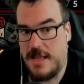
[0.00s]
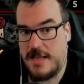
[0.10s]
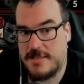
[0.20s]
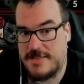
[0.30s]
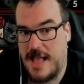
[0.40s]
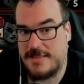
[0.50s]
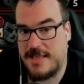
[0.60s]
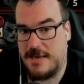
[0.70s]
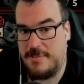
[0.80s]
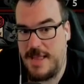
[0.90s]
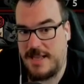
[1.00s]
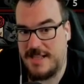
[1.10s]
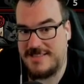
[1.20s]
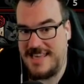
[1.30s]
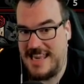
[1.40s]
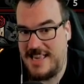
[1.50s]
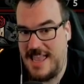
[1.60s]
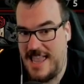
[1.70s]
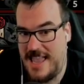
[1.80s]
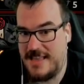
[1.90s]
because that's going to make us
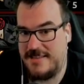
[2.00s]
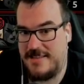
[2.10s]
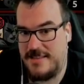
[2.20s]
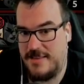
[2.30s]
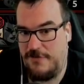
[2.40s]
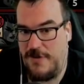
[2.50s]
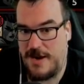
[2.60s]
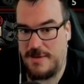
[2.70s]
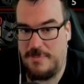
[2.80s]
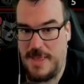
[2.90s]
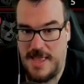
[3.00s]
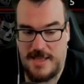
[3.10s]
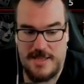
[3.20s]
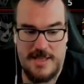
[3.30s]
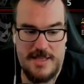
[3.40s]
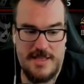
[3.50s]
hit the fucking pig.